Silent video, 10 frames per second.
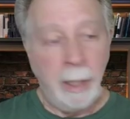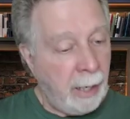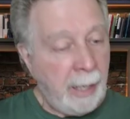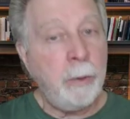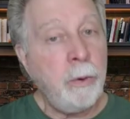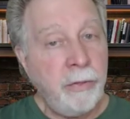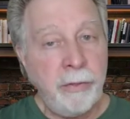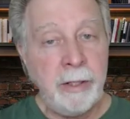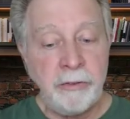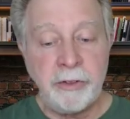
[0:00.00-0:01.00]
How are
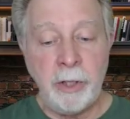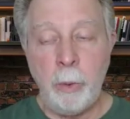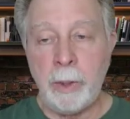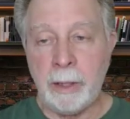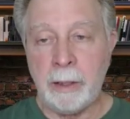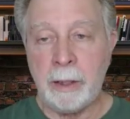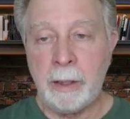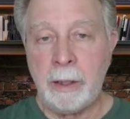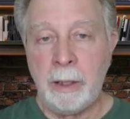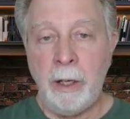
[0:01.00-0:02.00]
things going?
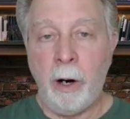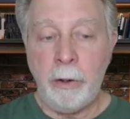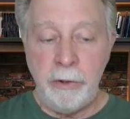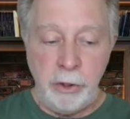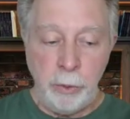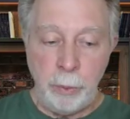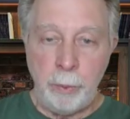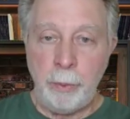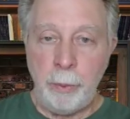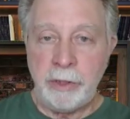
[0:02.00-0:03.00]
Are you
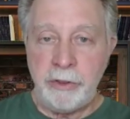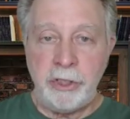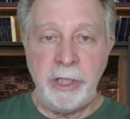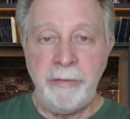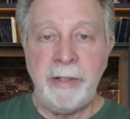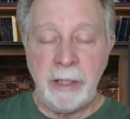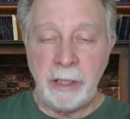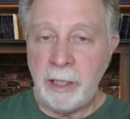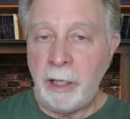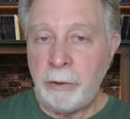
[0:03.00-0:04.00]
achieving
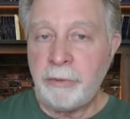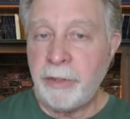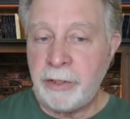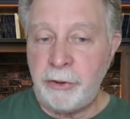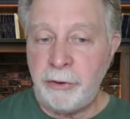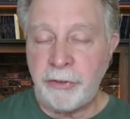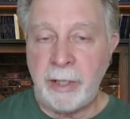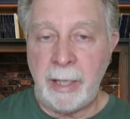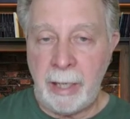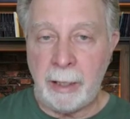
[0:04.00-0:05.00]
the goals that you
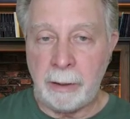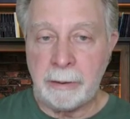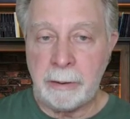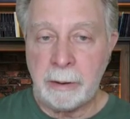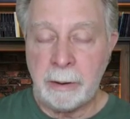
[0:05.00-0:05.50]
set out?